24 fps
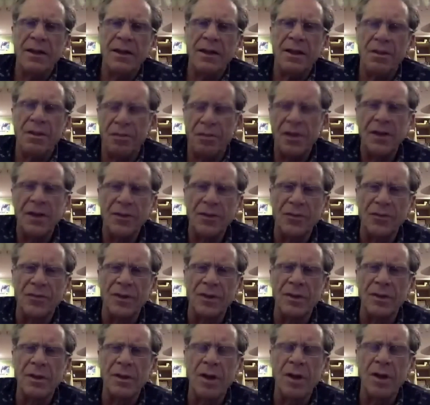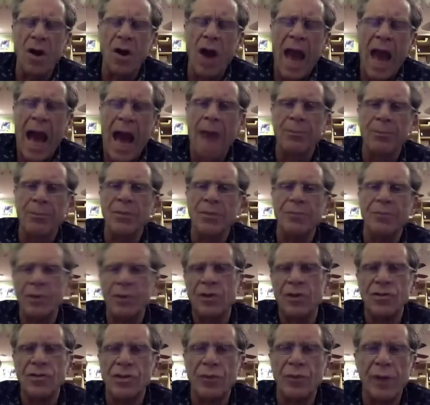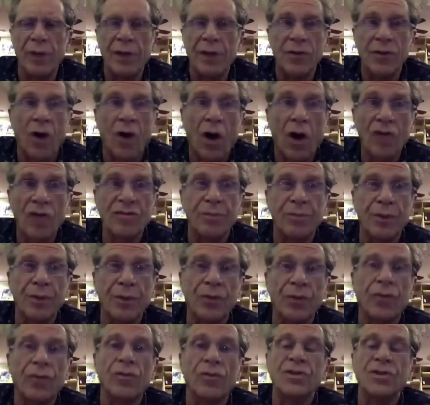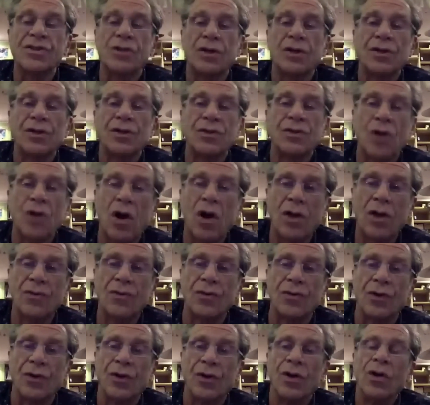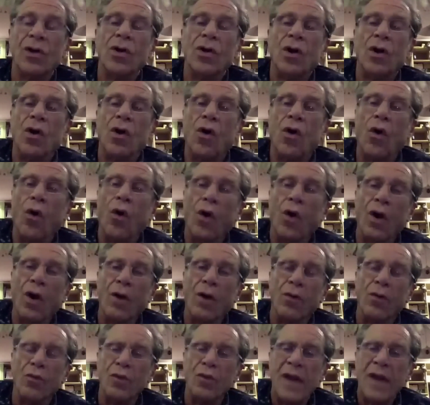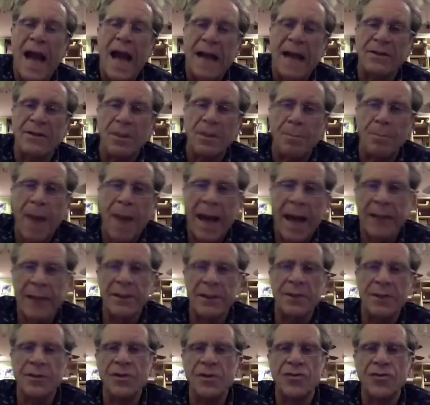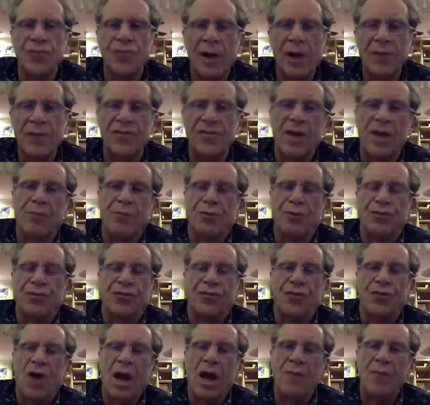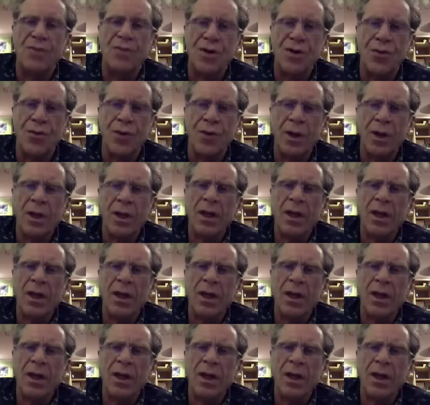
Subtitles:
things that happen because you went into hospital or saw the doctor or reacted badly to the drugs they prescribed you.